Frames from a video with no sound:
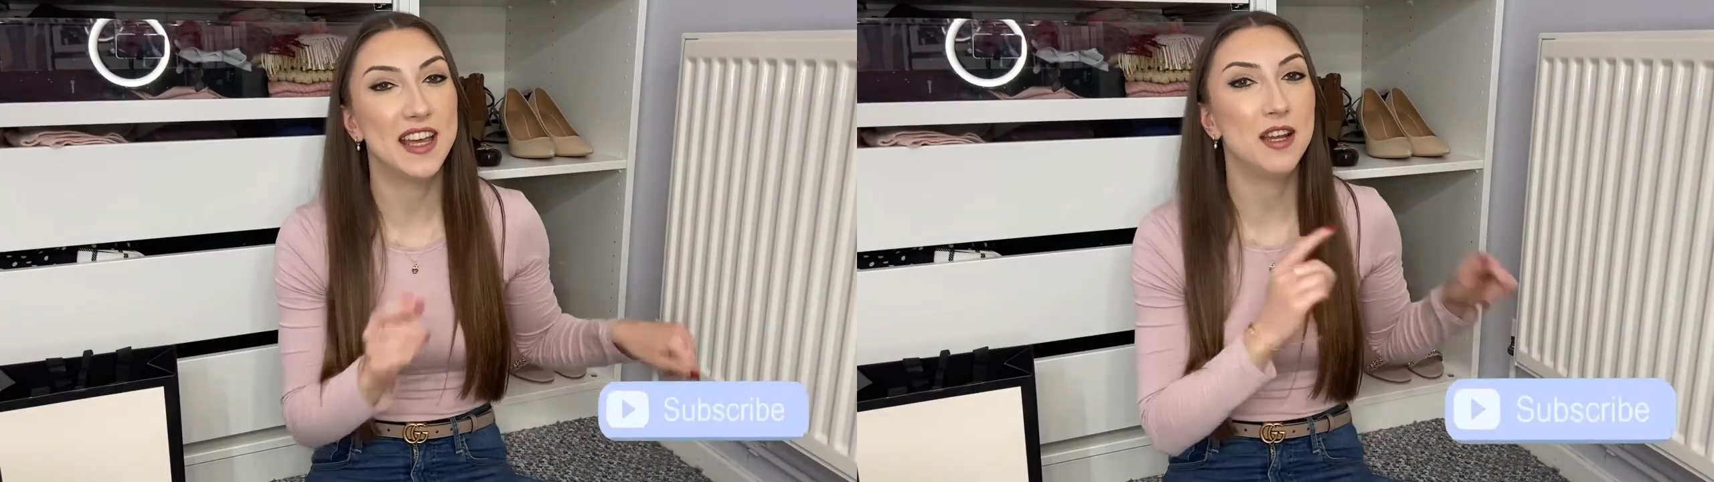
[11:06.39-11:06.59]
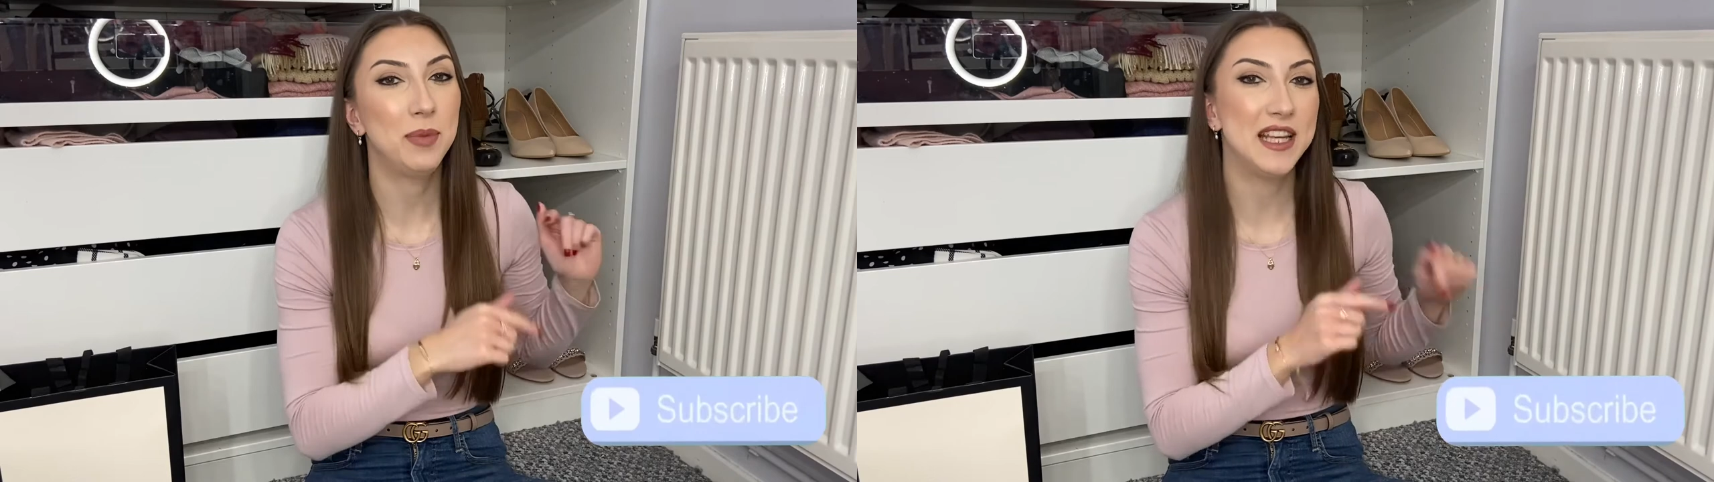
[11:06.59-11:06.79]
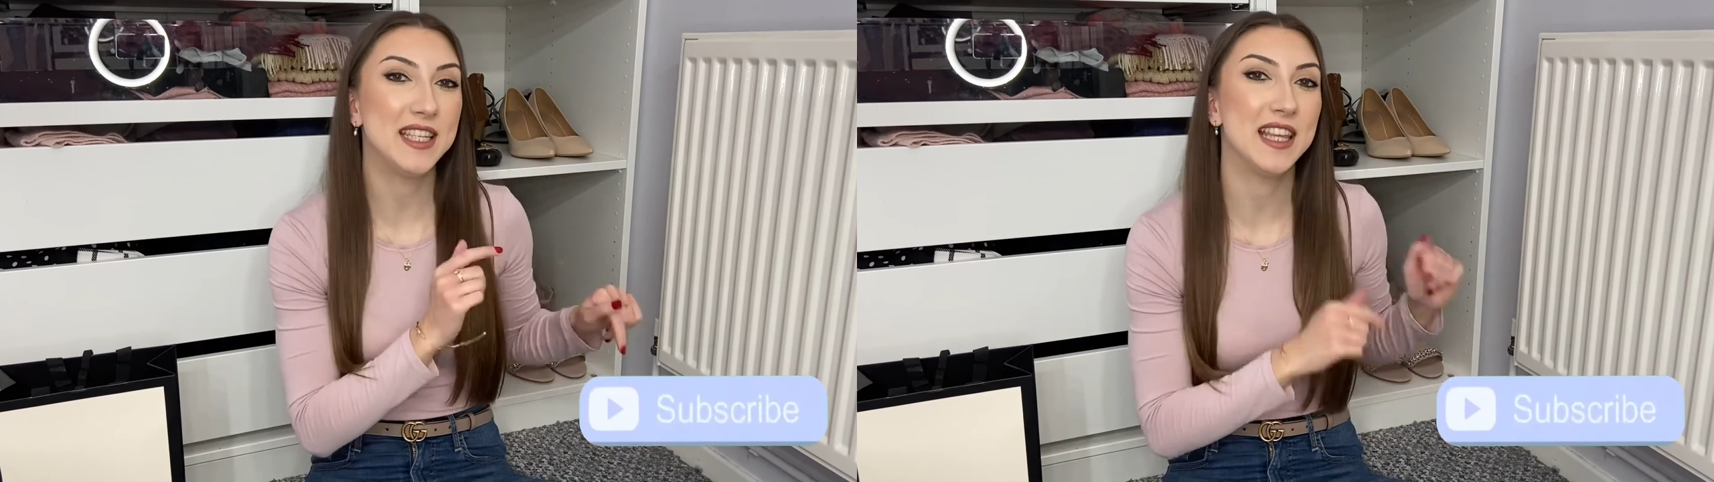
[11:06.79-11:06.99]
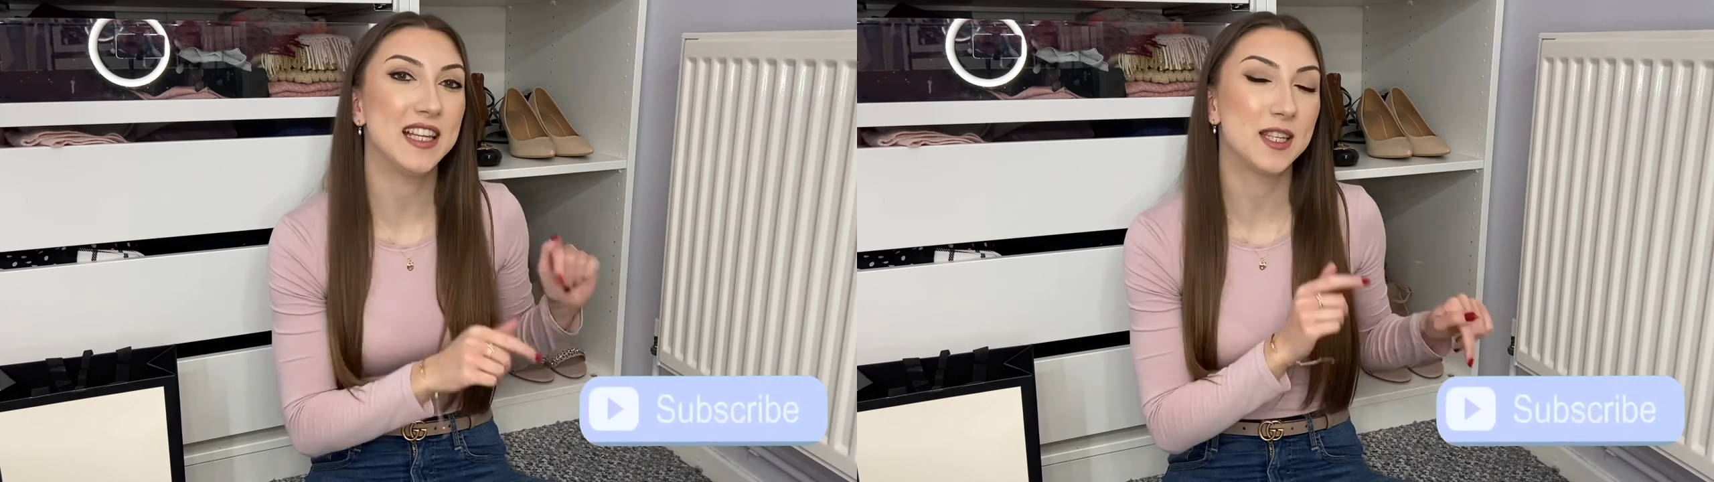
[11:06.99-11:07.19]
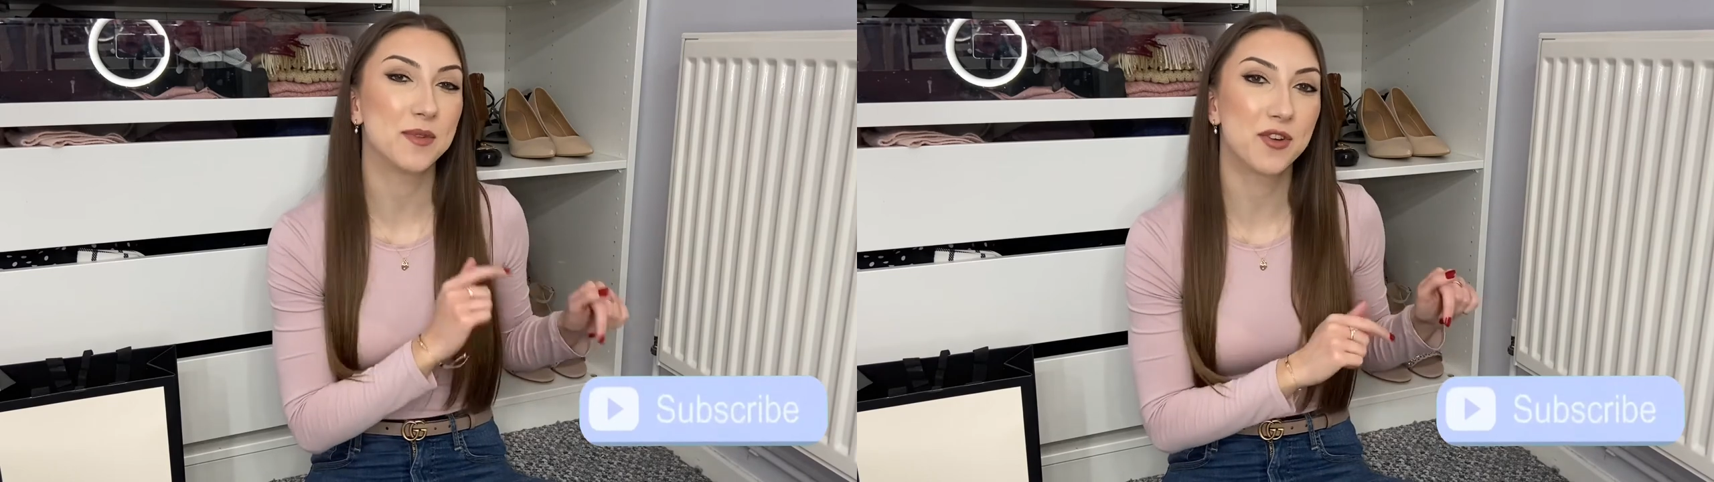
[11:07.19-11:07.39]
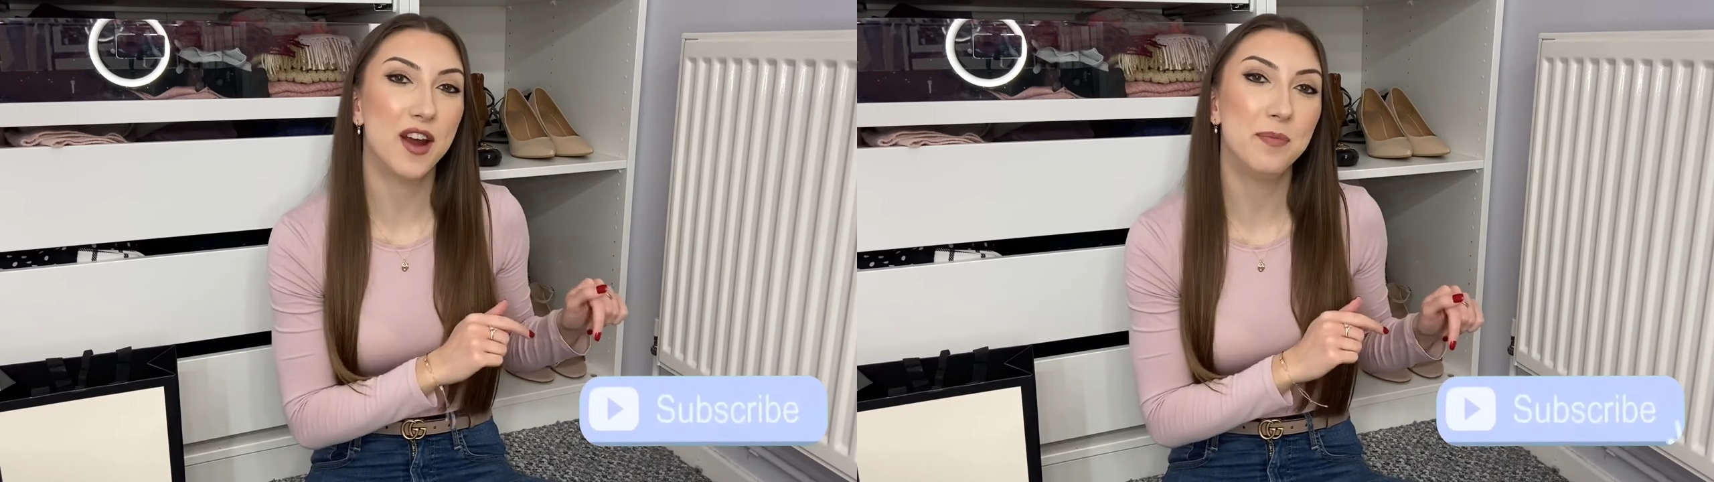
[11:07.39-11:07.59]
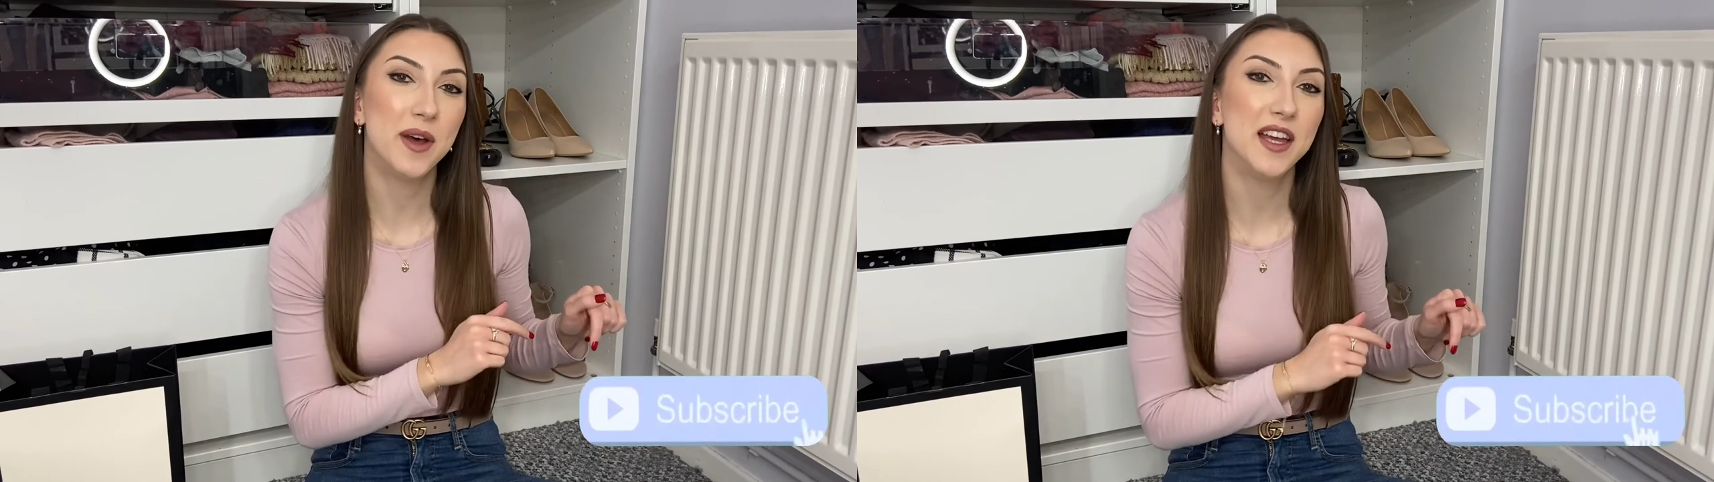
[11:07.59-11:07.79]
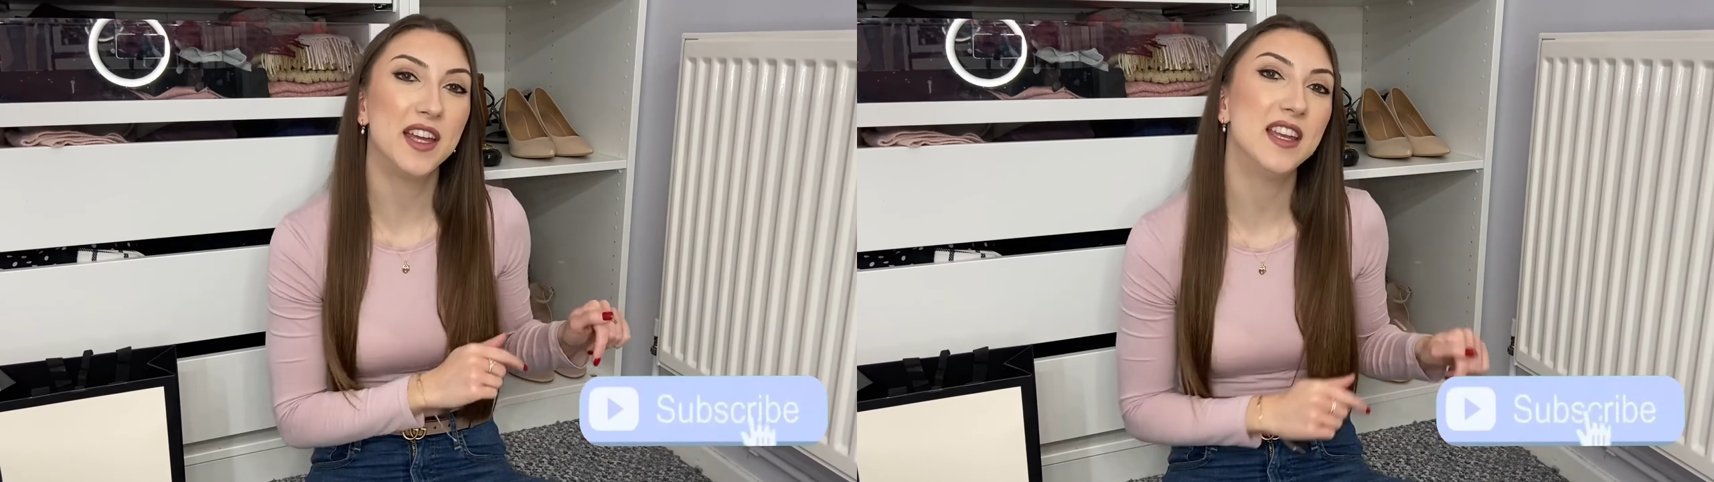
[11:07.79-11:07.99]
then please hit that subscribe
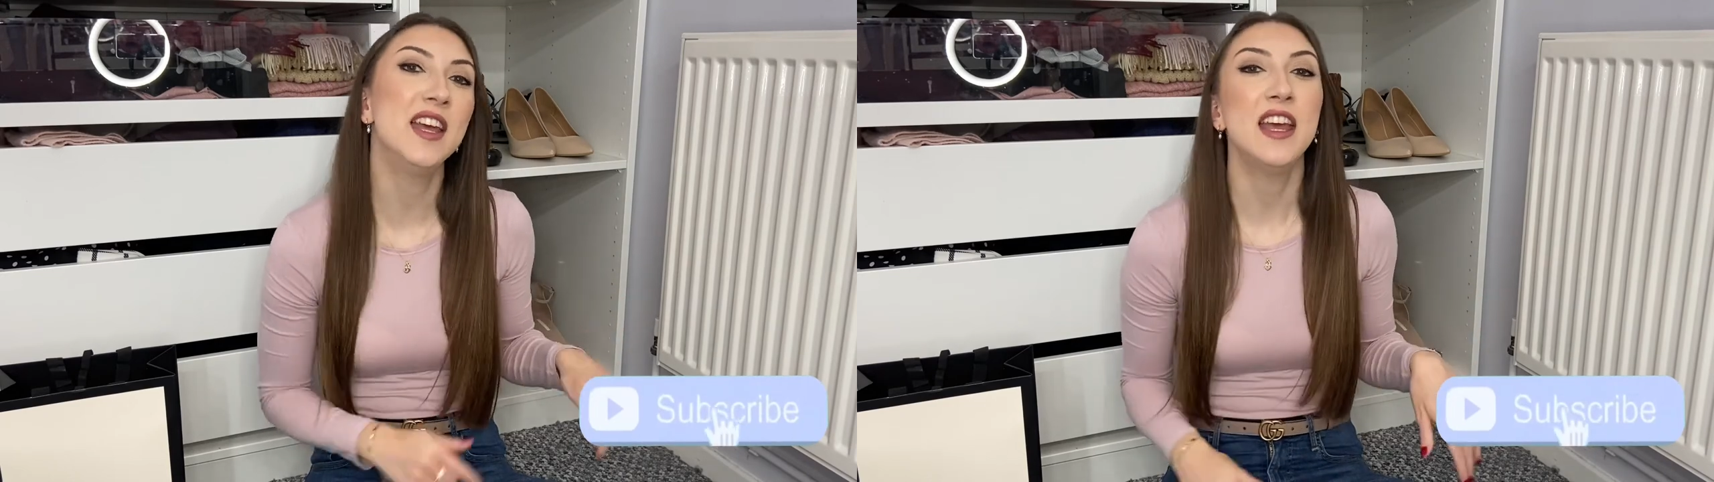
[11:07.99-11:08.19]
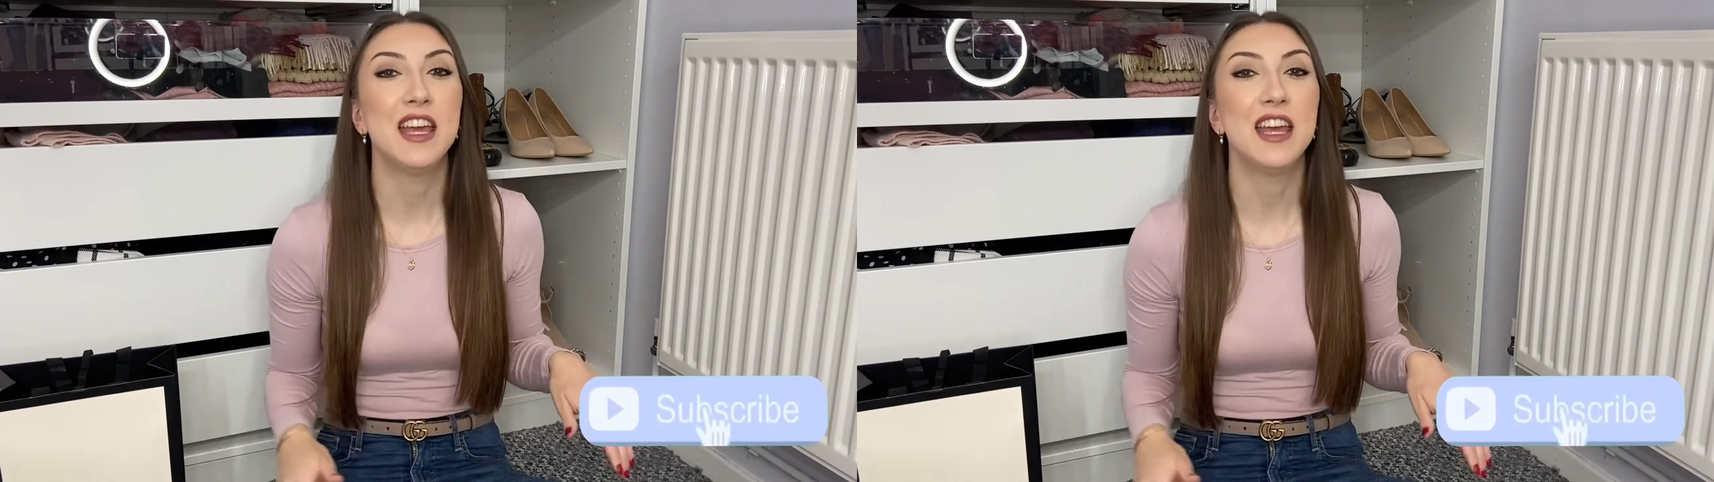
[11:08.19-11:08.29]
button.